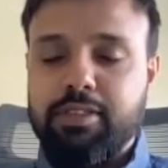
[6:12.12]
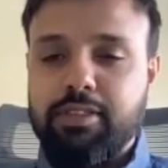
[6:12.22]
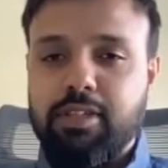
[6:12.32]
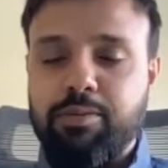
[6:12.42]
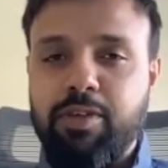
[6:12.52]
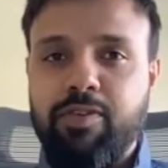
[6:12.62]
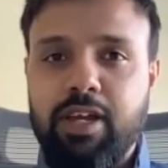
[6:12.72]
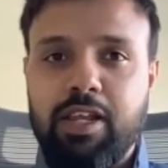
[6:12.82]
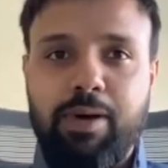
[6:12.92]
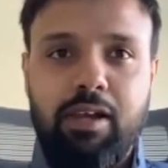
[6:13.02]
So we've
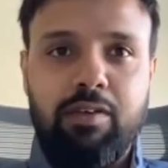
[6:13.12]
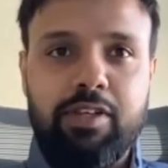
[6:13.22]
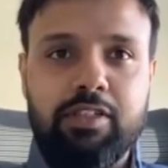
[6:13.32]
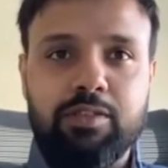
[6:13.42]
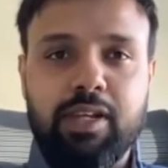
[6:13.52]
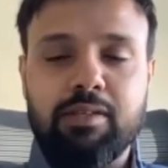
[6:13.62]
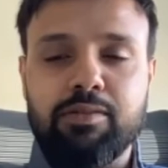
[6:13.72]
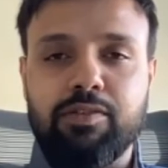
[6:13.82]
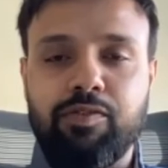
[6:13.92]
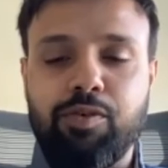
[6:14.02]
had quite a lot of issues when it comes
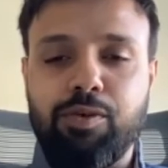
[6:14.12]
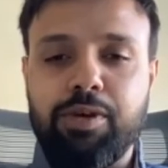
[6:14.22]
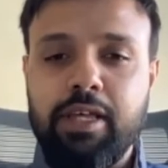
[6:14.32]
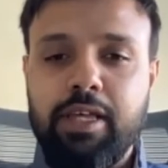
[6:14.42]
to fraud,